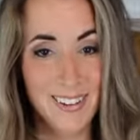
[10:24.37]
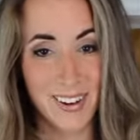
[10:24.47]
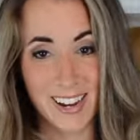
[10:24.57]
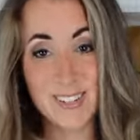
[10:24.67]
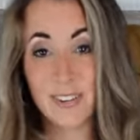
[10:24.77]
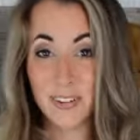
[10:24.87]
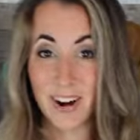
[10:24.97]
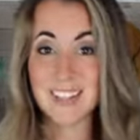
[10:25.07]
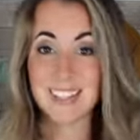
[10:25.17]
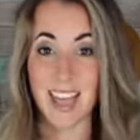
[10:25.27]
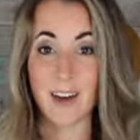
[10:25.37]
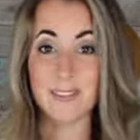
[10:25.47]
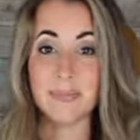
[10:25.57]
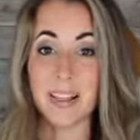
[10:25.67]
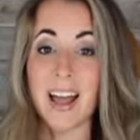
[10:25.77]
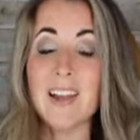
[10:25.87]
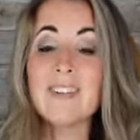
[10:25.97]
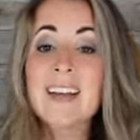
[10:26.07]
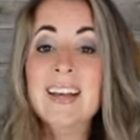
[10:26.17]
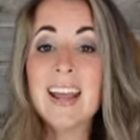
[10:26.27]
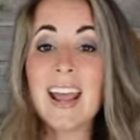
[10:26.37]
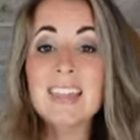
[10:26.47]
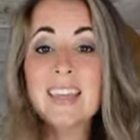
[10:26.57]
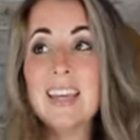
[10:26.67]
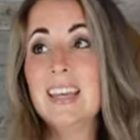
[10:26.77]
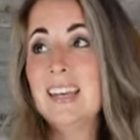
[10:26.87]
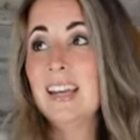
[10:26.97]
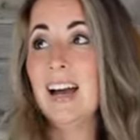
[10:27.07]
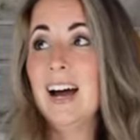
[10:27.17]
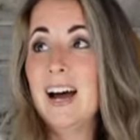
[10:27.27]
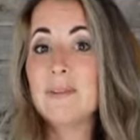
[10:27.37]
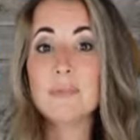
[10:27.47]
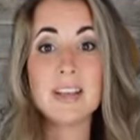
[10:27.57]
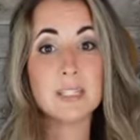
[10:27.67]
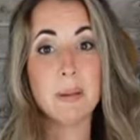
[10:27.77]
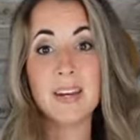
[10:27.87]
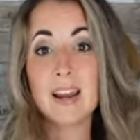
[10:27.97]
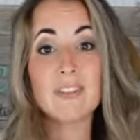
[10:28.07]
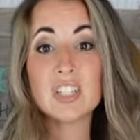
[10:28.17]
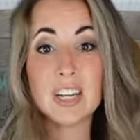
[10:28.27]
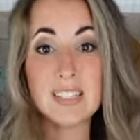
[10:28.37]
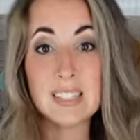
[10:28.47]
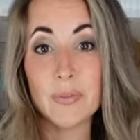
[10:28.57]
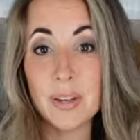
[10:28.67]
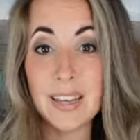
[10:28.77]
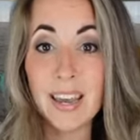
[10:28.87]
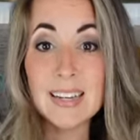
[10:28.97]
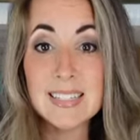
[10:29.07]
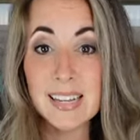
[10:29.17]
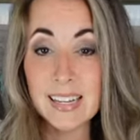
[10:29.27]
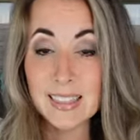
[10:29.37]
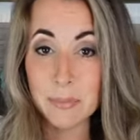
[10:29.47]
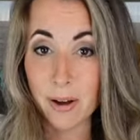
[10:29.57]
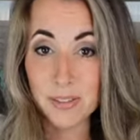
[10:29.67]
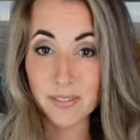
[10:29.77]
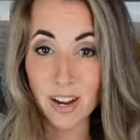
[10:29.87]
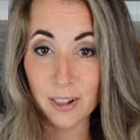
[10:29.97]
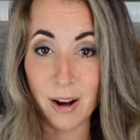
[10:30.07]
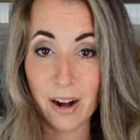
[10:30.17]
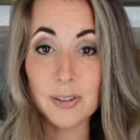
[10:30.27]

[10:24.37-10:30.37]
much for the rest of the half of my life. And then uh, we spend every chance that we get in the mountains of Colorado.